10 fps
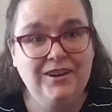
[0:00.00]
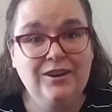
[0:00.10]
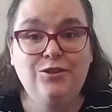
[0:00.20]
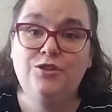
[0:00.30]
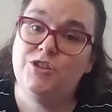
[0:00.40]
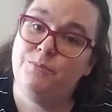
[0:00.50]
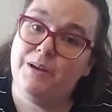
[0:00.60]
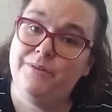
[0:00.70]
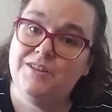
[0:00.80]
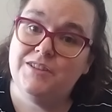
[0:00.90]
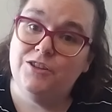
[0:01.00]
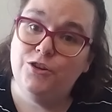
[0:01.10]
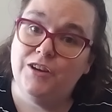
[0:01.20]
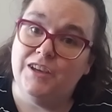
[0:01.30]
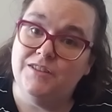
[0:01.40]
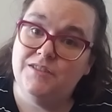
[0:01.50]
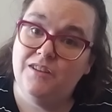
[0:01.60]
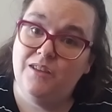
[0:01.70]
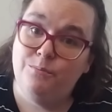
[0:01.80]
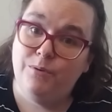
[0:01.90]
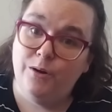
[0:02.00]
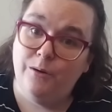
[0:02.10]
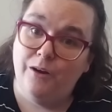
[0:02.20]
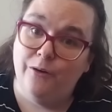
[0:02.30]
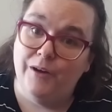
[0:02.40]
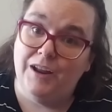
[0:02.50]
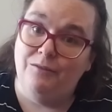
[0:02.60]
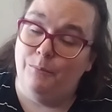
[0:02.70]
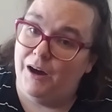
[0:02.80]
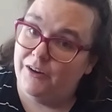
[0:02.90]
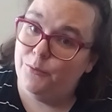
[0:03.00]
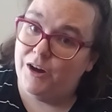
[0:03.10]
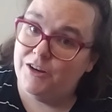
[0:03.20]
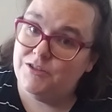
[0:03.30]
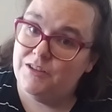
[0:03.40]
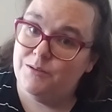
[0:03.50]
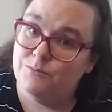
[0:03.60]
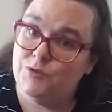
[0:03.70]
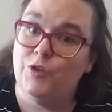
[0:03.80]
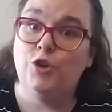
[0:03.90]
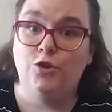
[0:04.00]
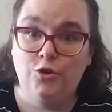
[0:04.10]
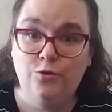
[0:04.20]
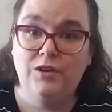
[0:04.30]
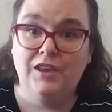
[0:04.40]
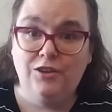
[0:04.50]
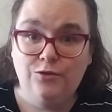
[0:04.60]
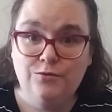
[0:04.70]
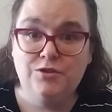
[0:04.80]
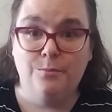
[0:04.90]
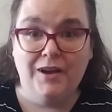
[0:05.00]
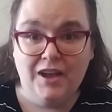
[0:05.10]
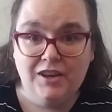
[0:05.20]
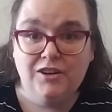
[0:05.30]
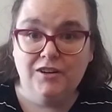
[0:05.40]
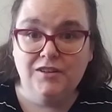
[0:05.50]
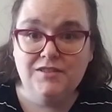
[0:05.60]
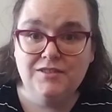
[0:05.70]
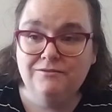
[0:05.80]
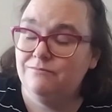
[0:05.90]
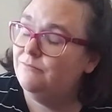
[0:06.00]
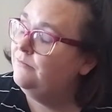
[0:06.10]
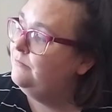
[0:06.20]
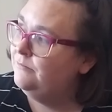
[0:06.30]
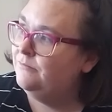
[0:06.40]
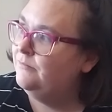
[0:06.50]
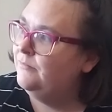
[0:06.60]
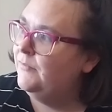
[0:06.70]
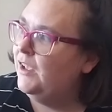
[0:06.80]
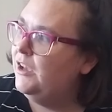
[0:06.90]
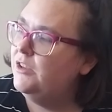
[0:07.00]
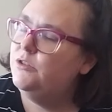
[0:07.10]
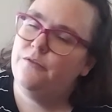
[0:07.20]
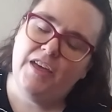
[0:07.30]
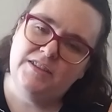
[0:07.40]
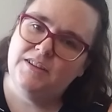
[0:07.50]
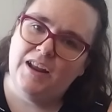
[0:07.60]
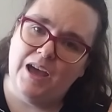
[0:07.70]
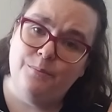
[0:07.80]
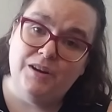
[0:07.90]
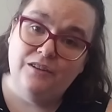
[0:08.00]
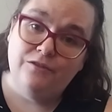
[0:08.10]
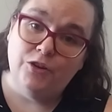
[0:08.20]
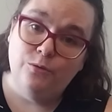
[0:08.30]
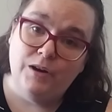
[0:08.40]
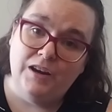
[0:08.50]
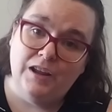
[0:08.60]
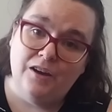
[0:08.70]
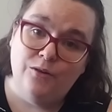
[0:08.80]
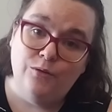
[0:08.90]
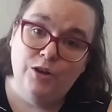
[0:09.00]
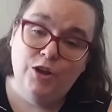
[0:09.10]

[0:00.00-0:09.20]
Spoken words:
You should be able to send your kids to the Burrow and have Molly watch them so that you can use your binders. So if that's not happening for you right now,